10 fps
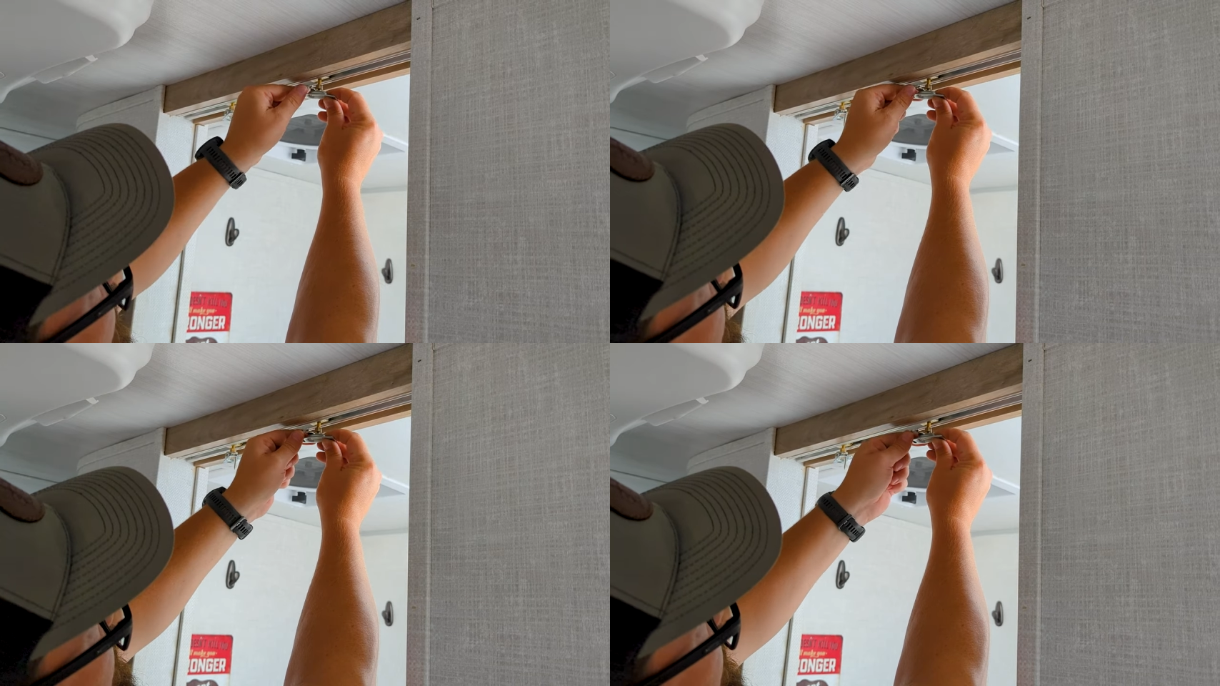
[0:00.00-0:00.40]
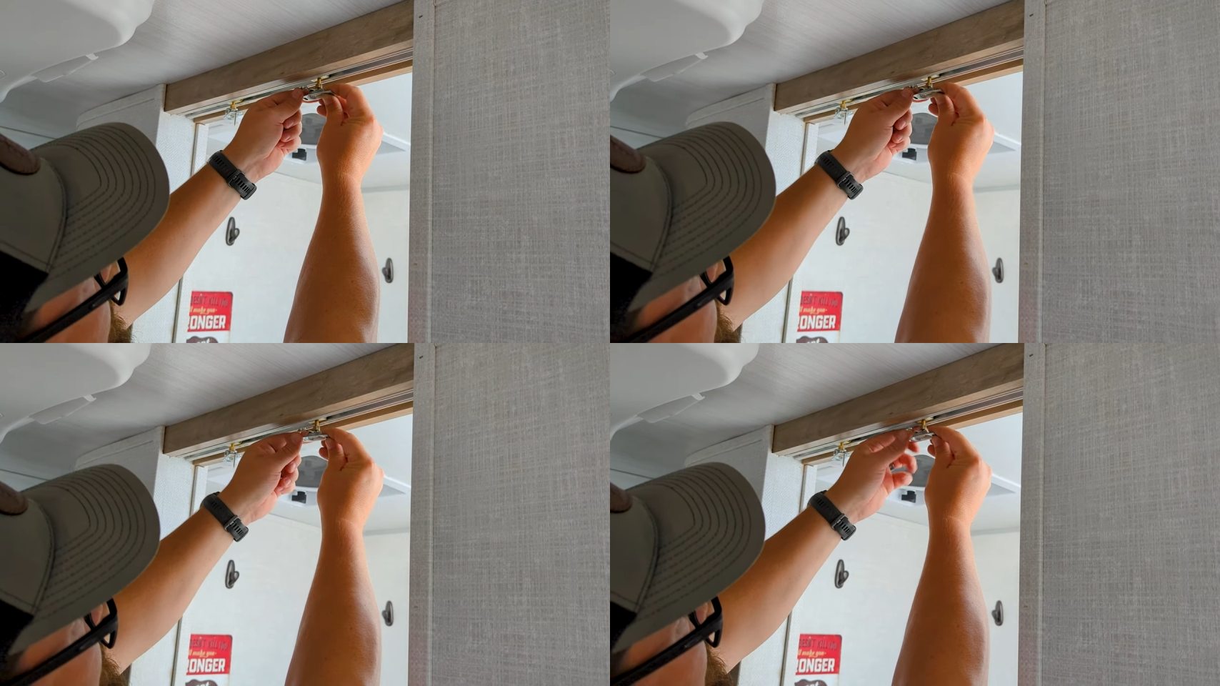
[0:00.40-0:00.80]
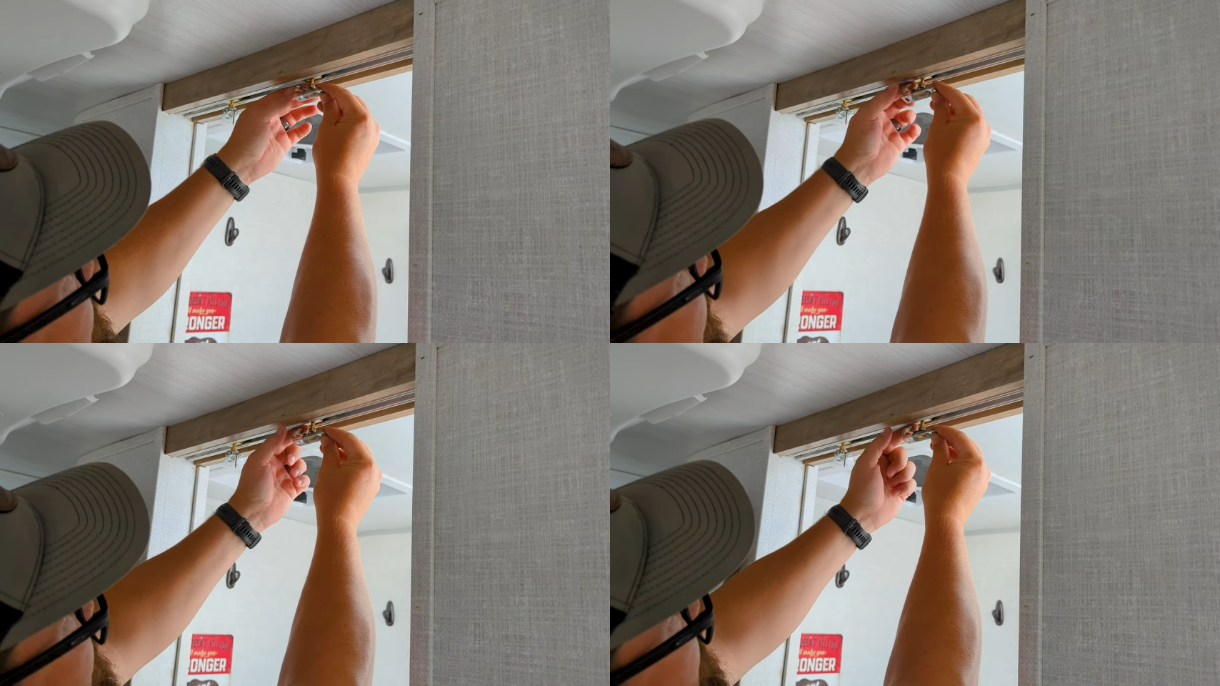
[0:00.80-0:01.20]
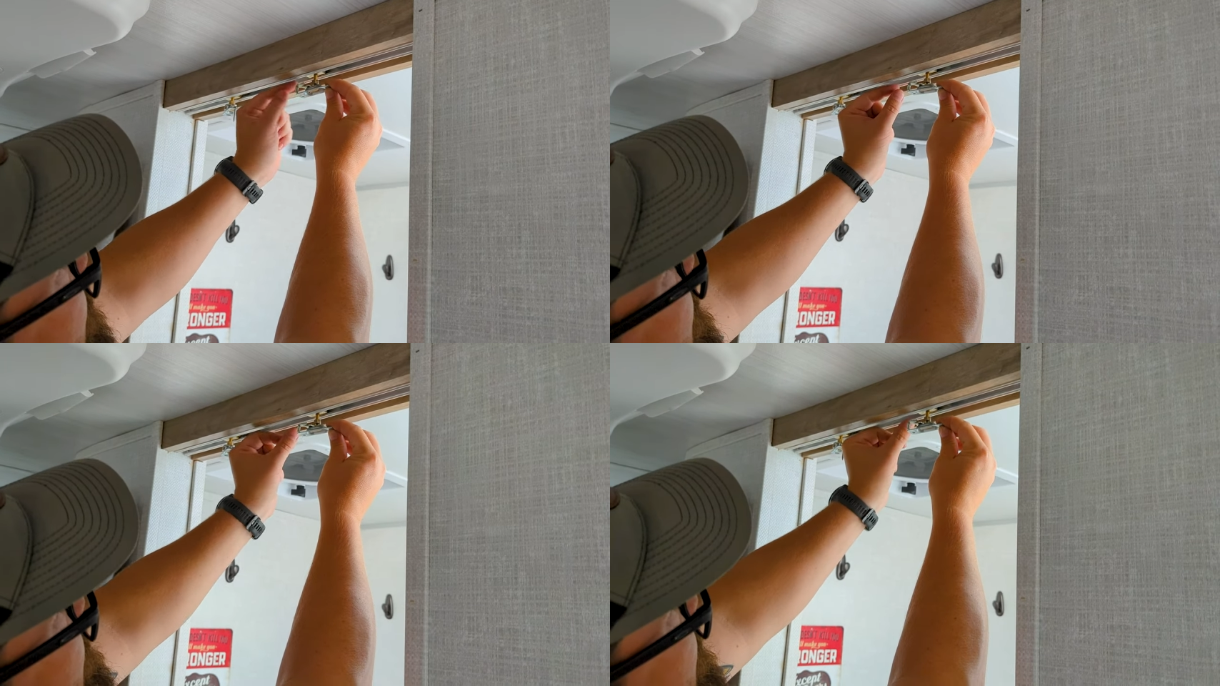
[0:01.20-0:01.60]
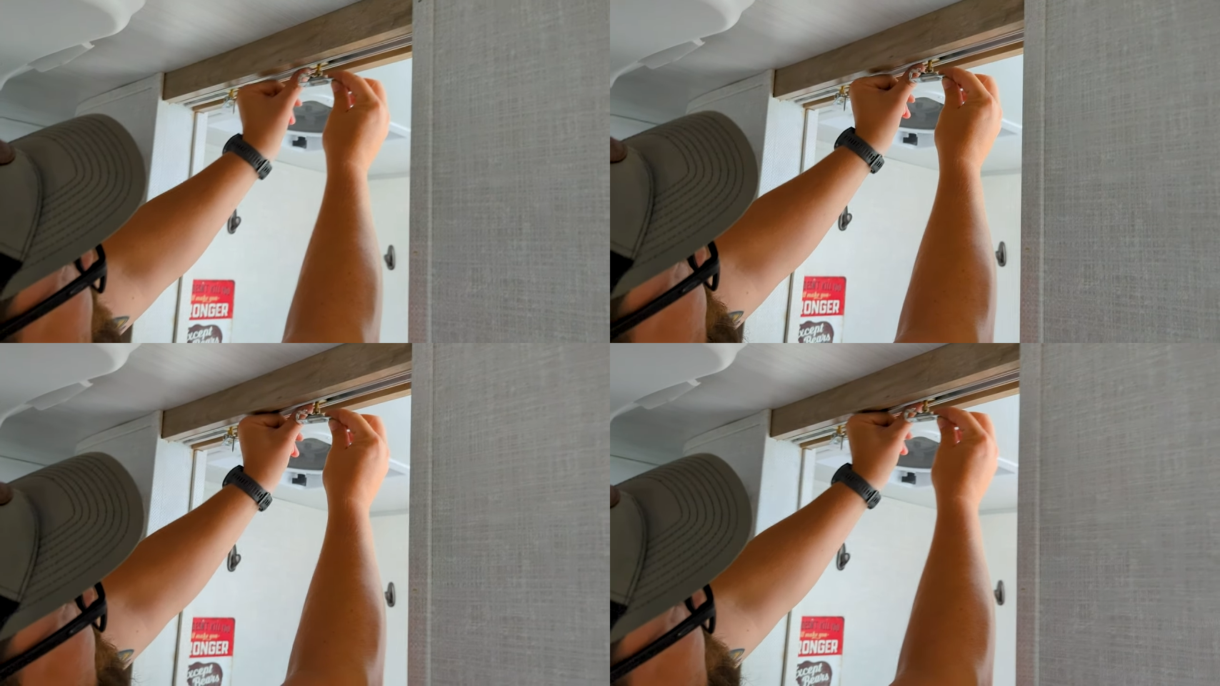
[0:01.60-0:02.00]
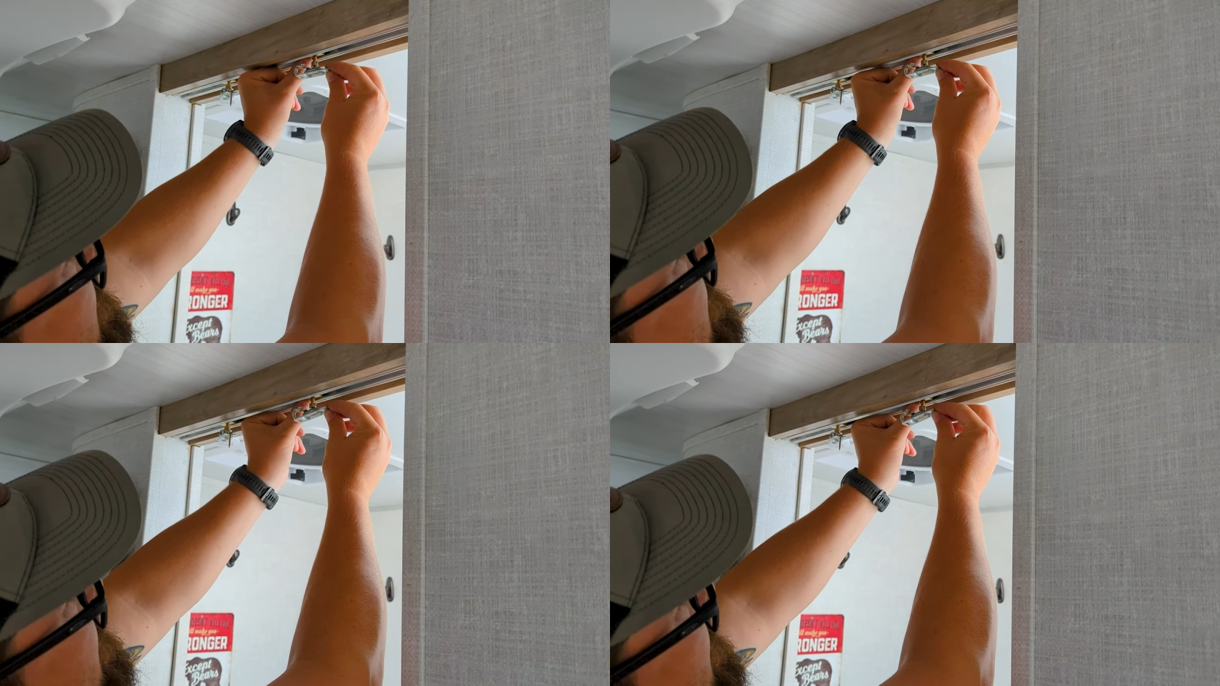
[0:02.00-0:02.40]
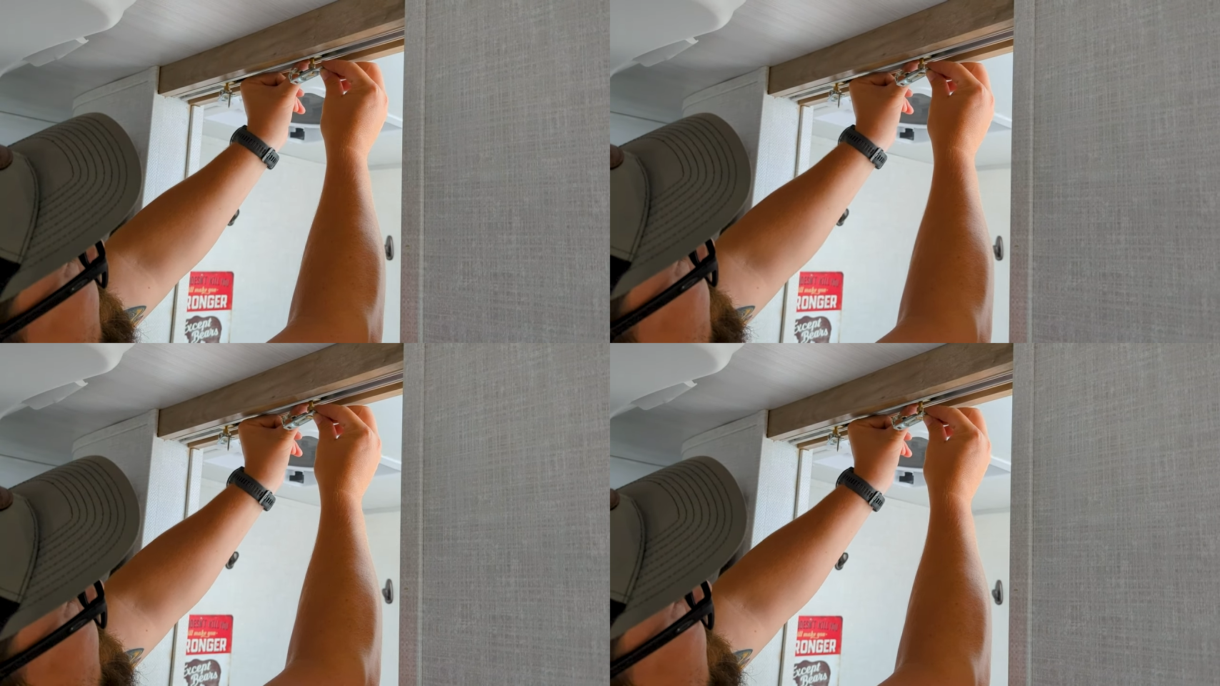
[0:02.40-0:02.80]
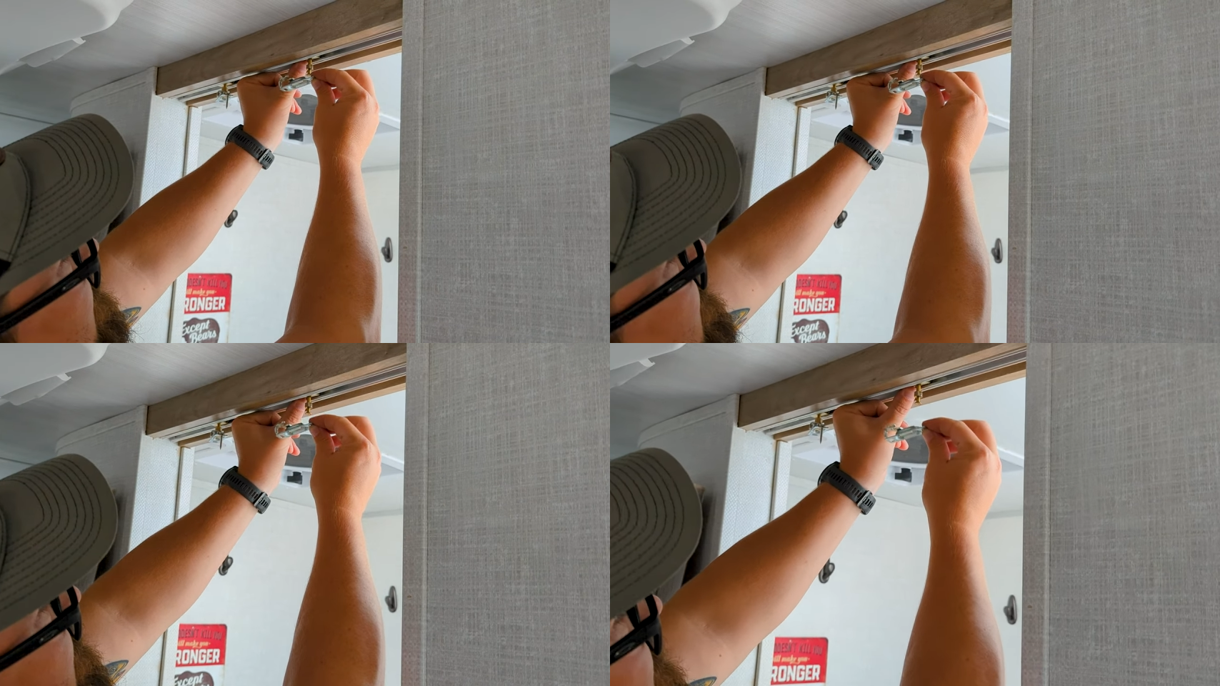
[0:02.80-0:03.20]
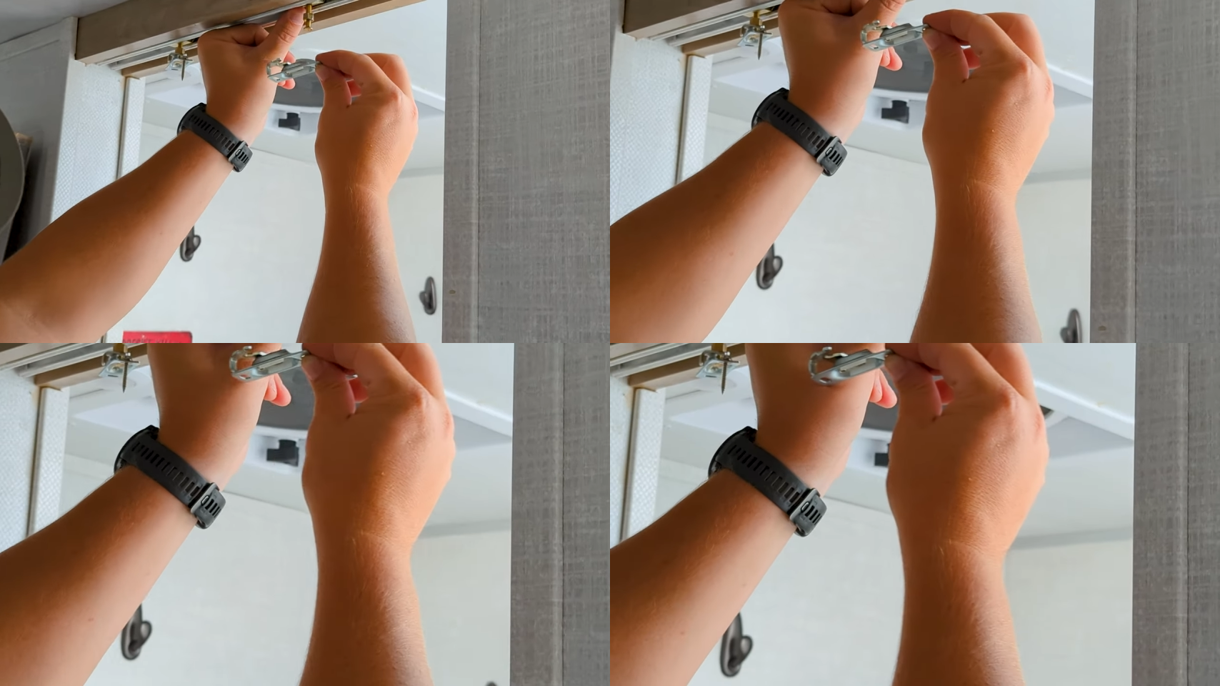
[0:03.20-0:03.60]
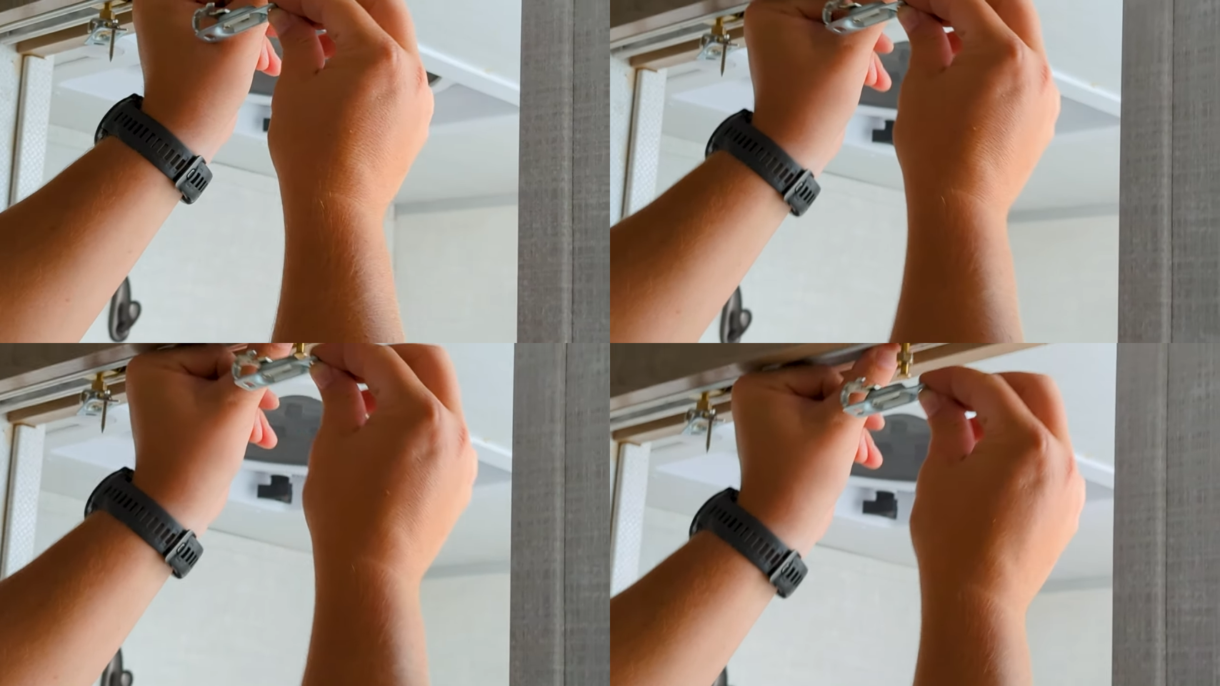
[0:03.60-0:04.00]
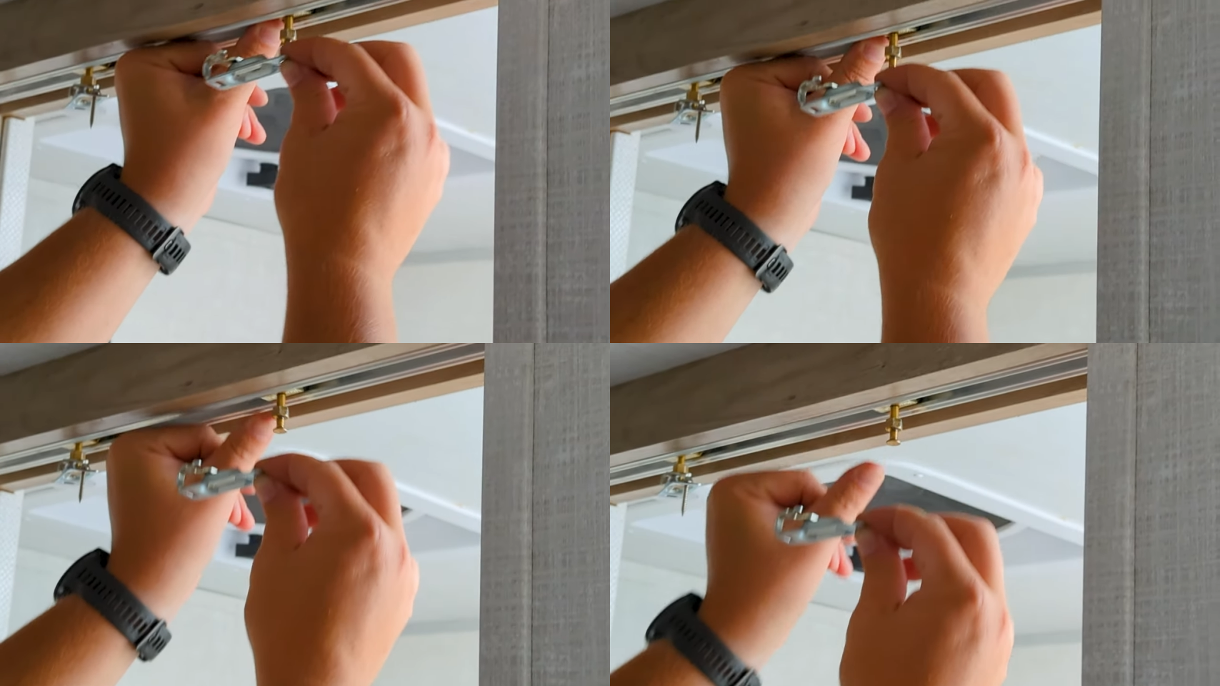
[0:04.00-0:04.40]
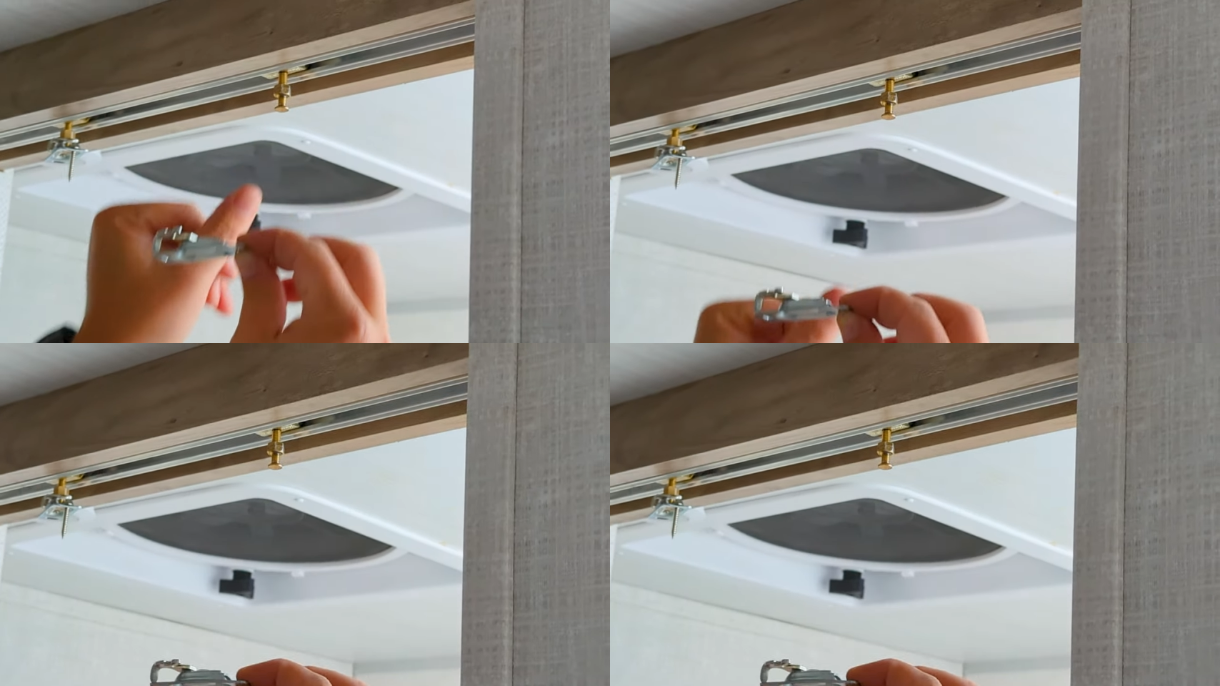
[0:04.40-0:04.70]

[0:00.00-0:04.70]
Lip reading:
[unreadable: no face in view]